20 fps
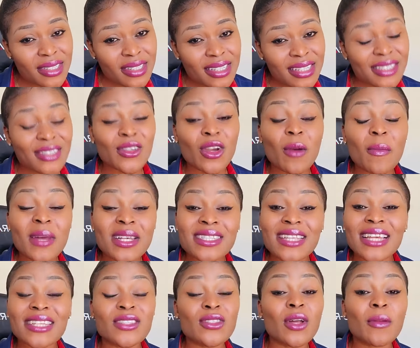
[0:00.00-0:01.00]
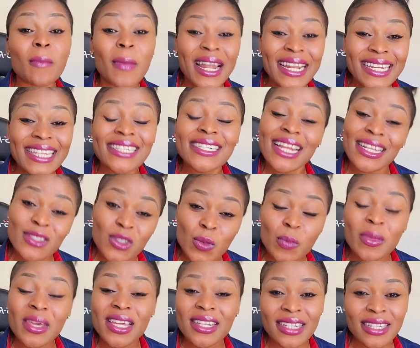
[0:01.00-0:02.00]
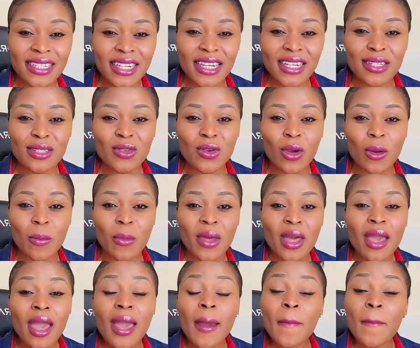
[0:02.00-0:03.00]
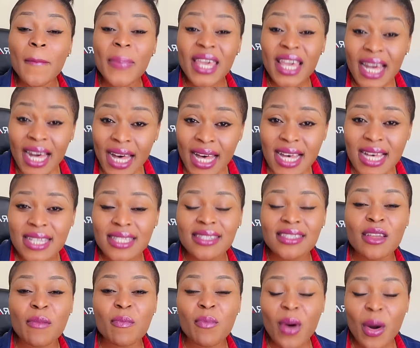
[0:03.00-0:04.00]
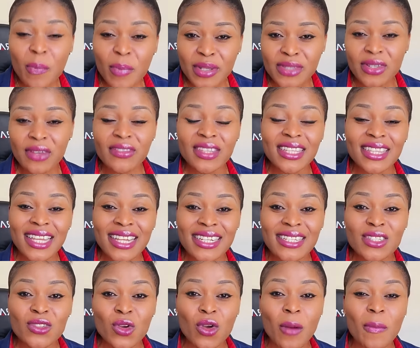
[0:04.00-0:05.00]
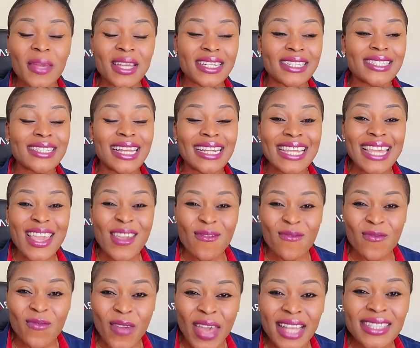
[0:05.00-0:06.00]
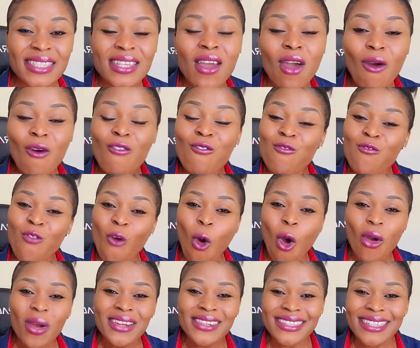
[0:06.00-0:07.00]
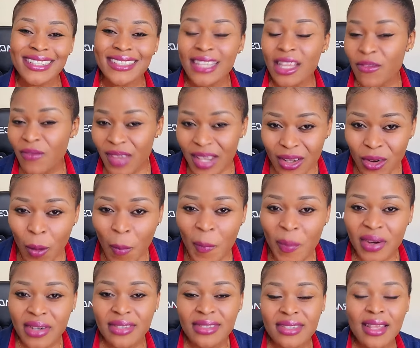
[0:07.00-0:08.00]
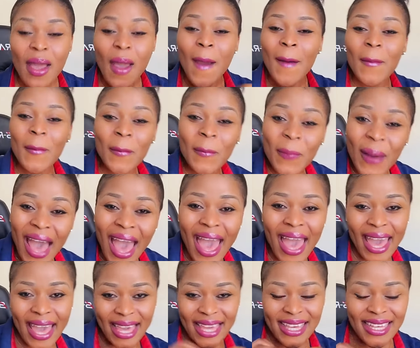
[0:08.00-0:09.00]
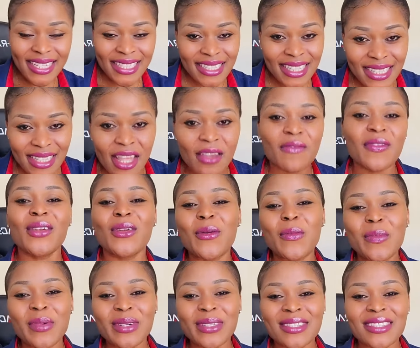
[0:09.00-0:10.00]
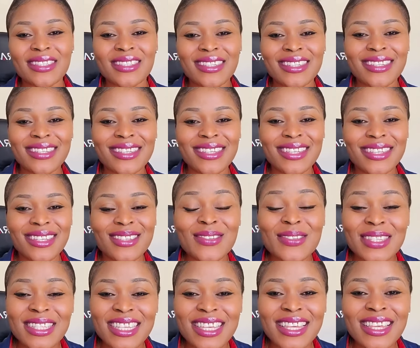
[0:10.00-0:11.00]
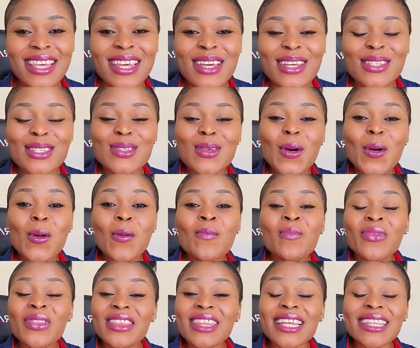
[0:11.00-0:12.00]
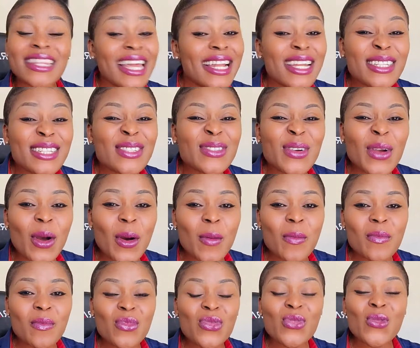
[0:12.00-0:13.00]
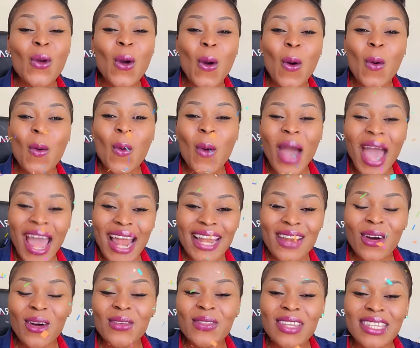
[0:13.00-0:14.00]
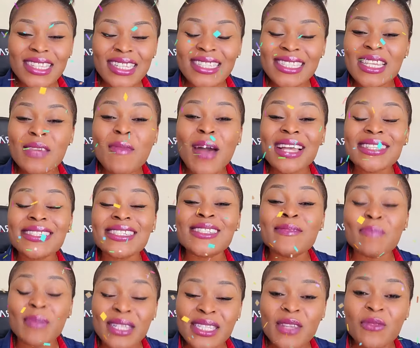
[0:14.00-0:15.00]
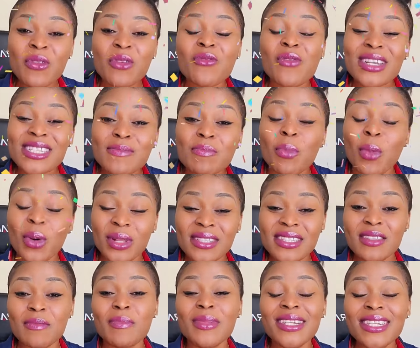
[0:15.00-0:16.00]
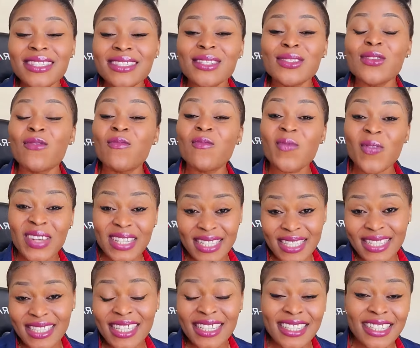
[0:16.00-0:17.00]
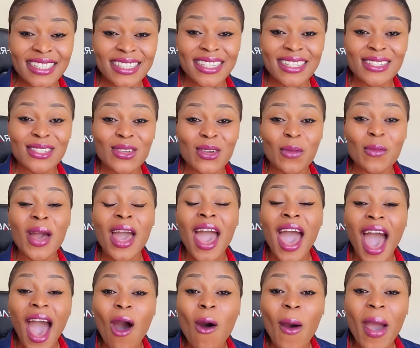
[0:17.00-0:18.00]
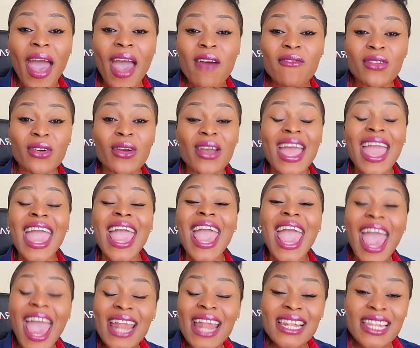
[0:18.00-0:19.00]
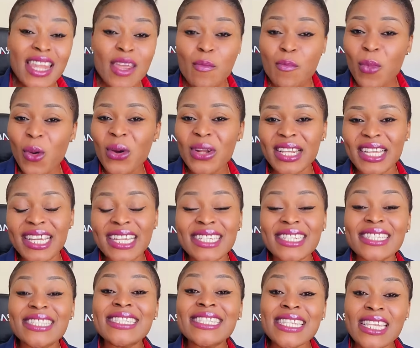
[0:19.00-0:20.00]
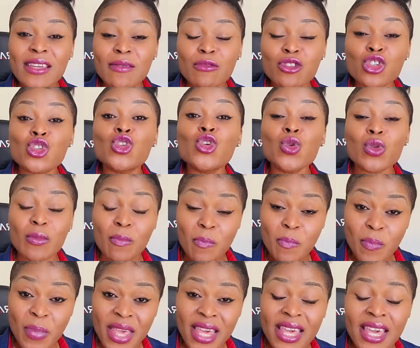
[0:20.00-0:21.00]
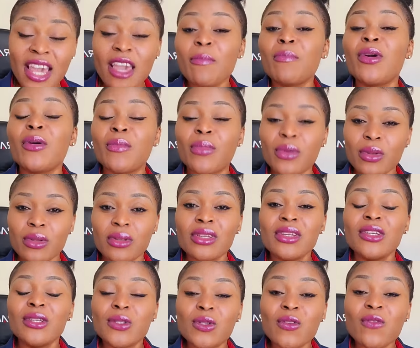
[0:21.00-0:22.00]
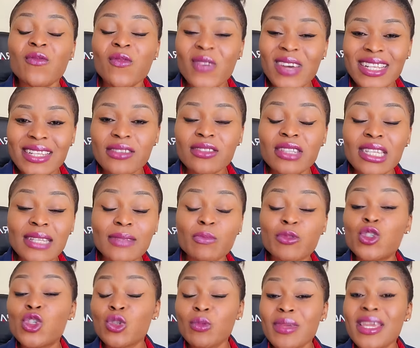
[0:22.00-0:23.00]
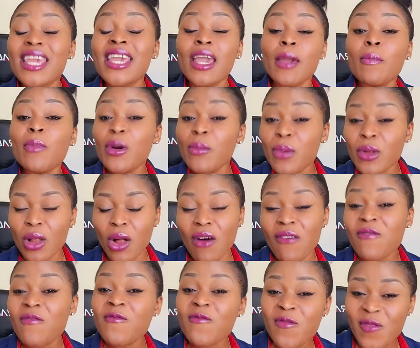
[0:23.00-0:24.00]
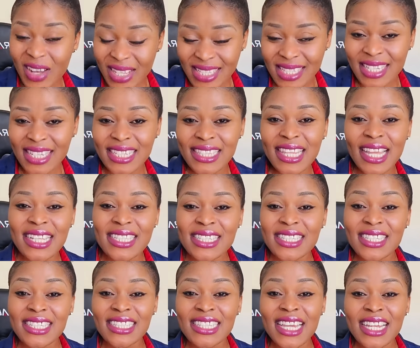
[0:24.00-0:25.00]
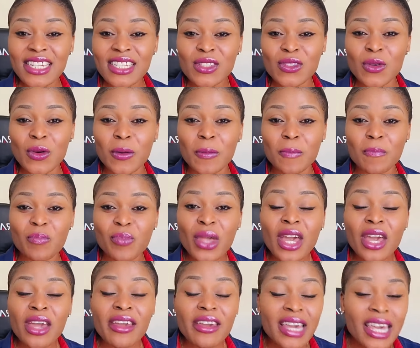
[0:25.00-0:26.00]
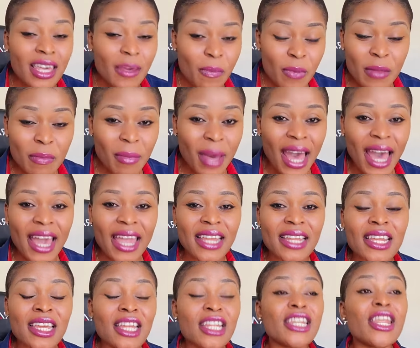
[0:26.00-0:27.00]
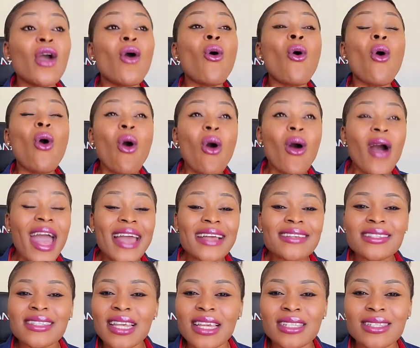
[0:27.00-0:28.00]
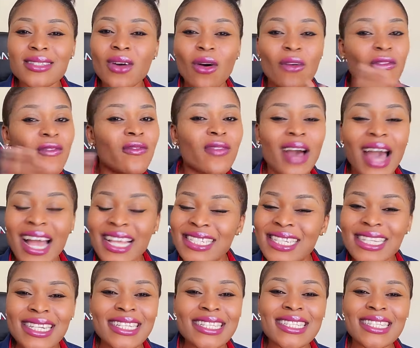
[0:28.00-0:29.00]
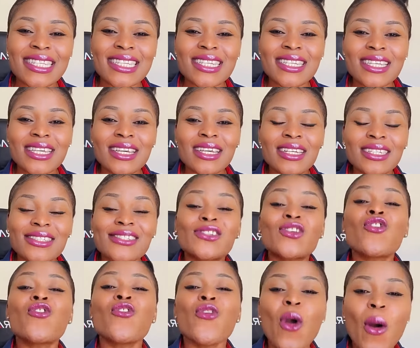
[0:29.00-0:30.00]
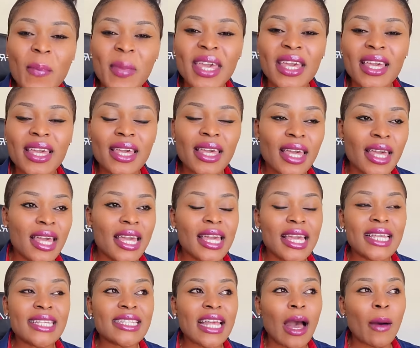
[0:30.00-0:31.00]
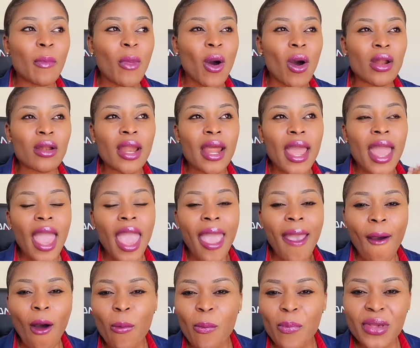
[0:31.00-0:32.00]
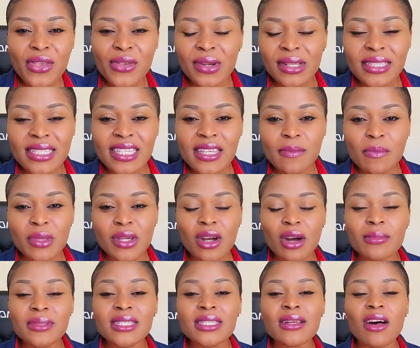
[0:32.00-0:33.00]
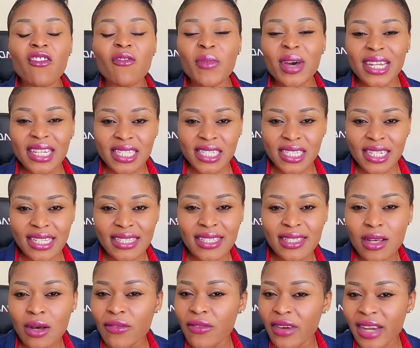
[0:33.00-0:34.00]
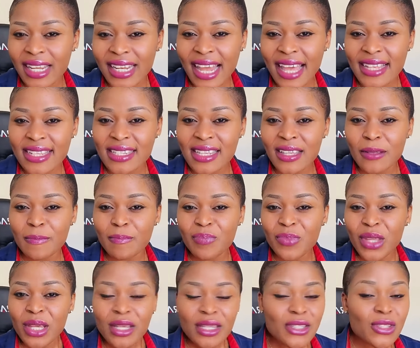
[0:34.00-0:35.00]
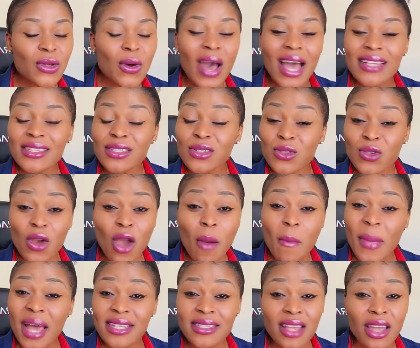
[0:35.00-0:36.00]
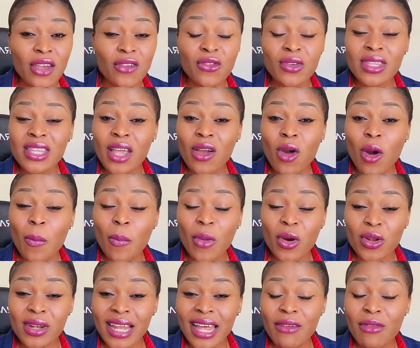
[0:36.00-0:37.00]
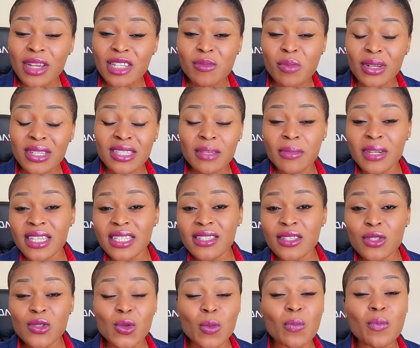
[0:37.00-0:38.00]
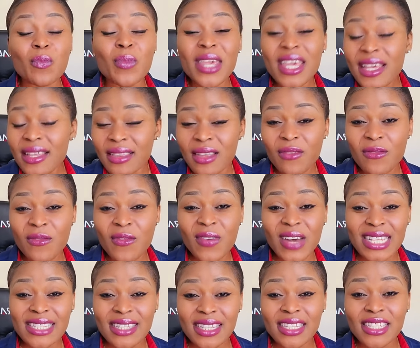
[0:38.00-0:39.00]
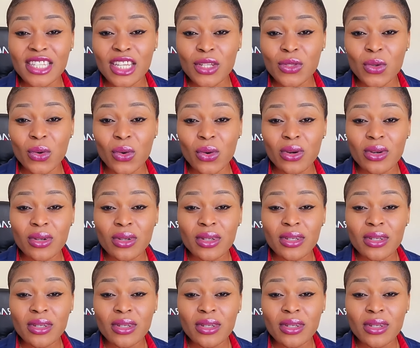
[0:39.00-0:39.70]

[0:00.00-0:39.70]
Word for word: The Scrum Master is not mandated to be in the daily scrum because the purpose of the daily scrum, it is an event for the developers by the developers. You see, so the daily scrum, no one in the team has a specific responsibility to facilitate the daily scrum. However, anybody in the team should be capable to fa should be capable of facilitating the daily scrum. Keep in mind, the whole essence of agility scrumming is about helping your team become self-managing and self-organizing. So as a Scrum Master, if you take up on that responsibility to be the facilitator,